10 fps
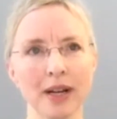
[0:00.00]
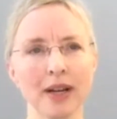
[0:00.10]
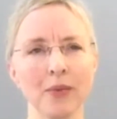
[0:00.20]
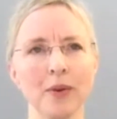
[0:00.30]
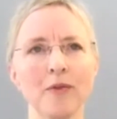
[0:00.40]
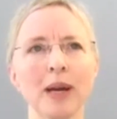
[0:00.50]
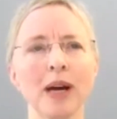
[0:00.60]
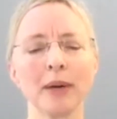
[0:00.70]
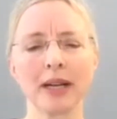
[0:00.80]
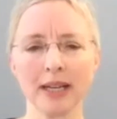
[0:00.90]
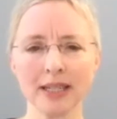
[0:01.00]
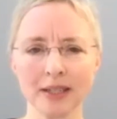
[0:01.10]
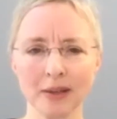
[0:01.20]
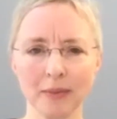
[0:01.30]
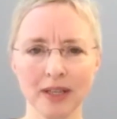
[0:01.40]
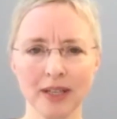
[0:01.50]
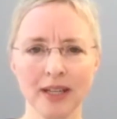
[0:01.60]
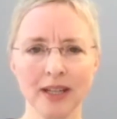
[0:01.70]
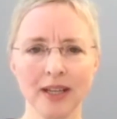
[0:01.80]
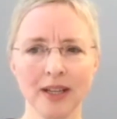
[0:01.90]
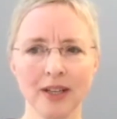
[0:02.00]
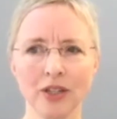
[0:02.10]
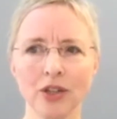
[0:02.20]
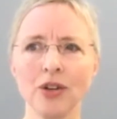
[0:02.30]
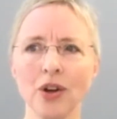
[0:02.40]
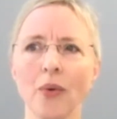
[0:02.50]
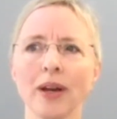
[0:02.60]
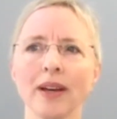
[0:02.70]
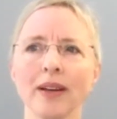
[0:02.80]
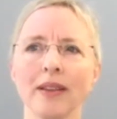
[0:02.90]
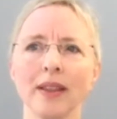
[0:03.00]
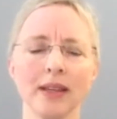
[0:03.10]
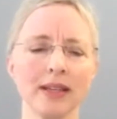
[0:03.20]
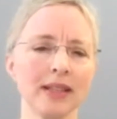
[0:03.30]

become accustomed to knowing that these things are